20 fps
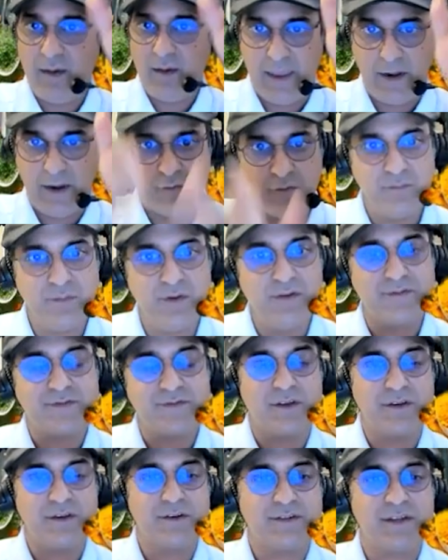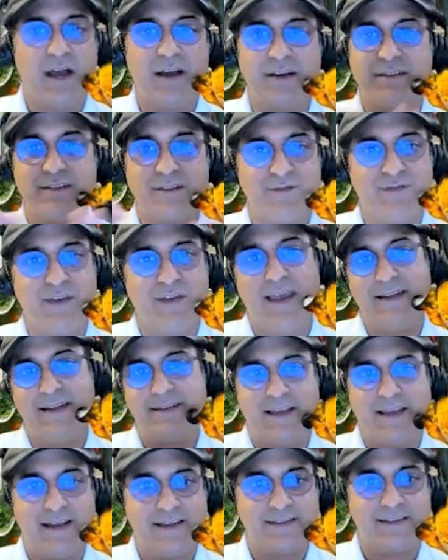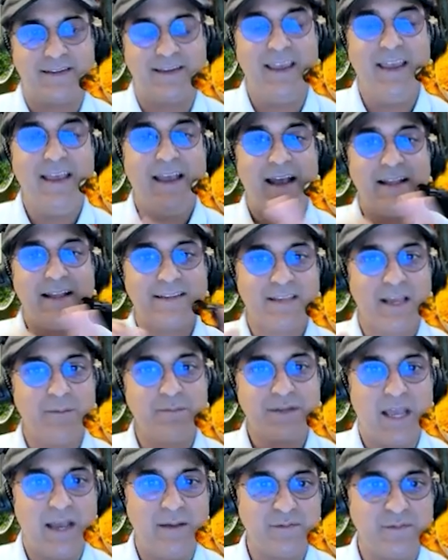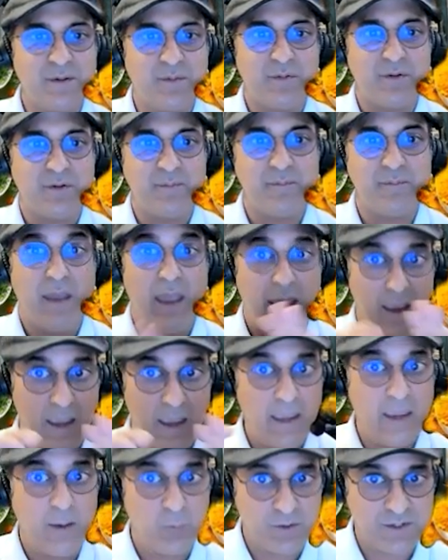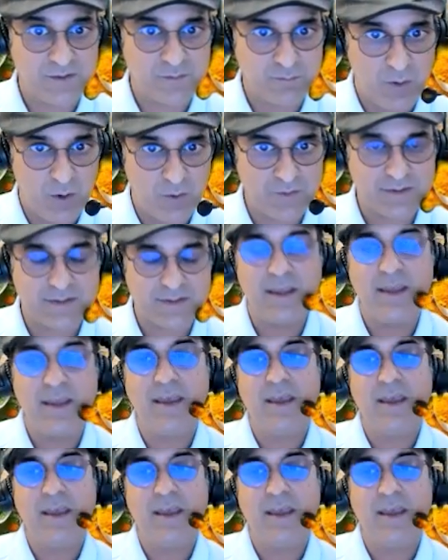and it removes all your toxins fantastic and sometimes people which is most